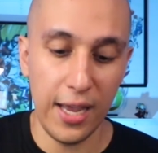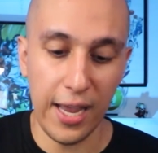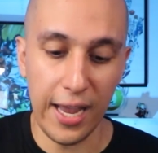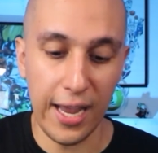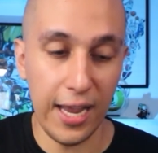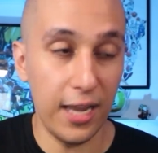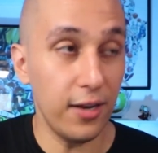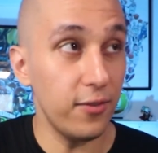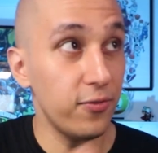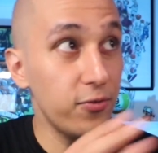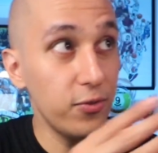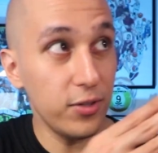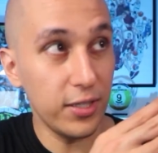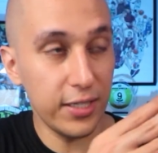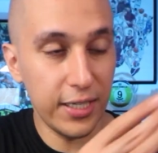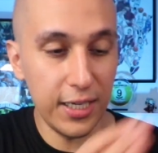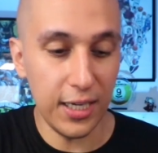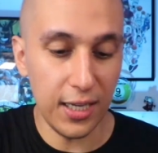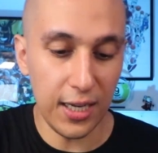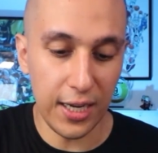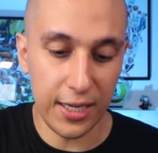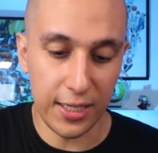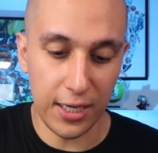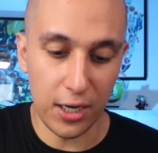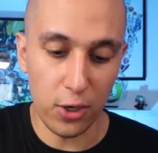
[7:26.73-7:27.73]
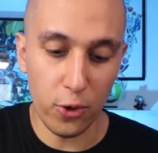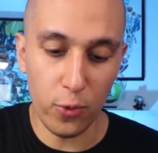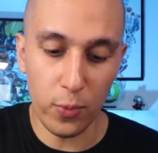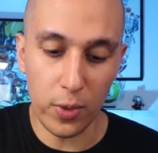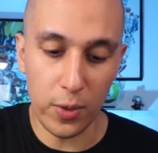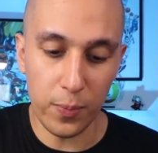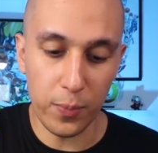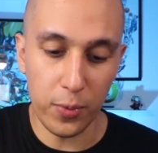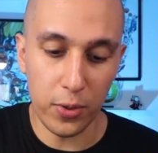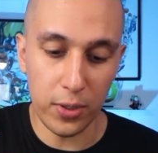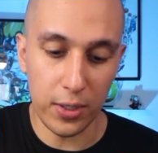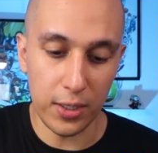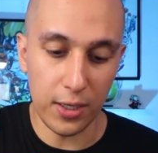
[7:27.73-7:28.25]
And for the key light arrow, I'm
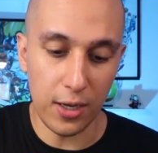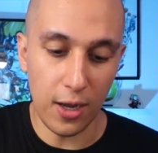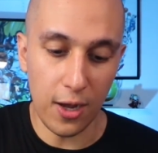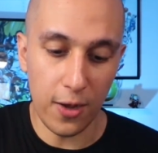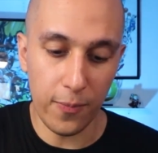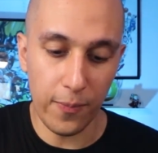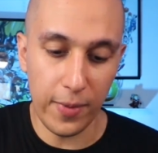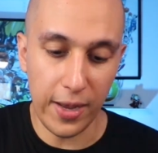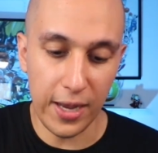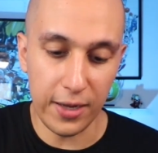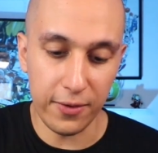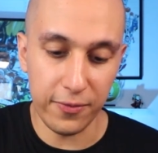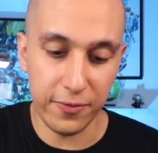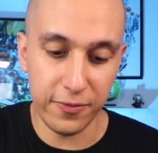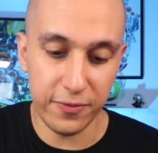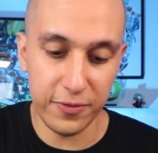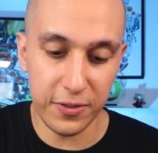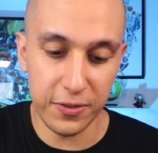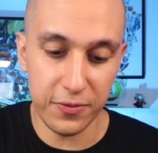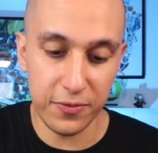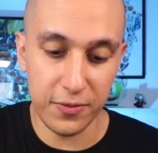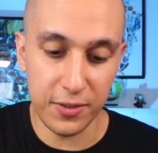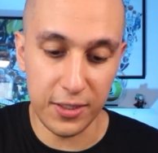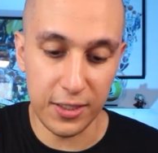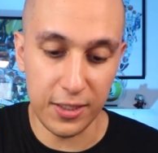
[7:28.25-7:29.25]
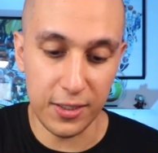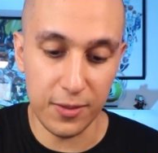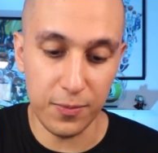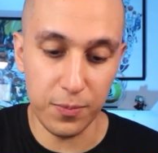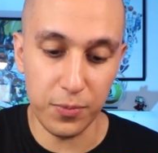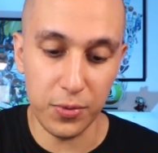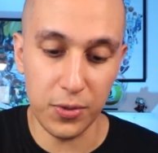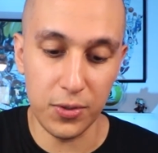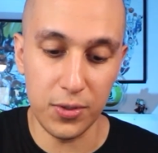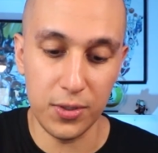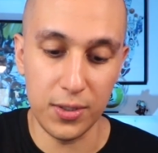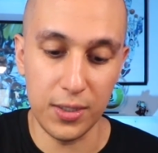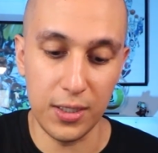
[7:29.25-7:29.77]
gonna put it up at
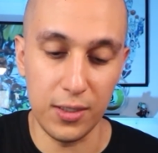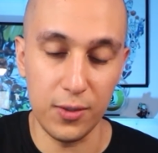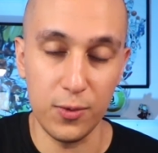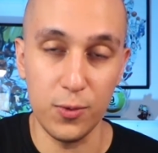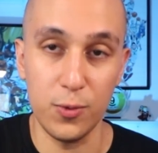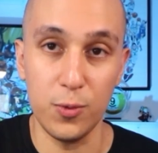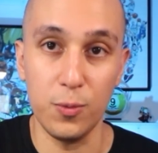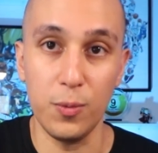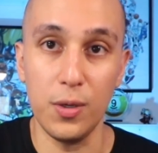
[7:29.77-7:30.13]
15% as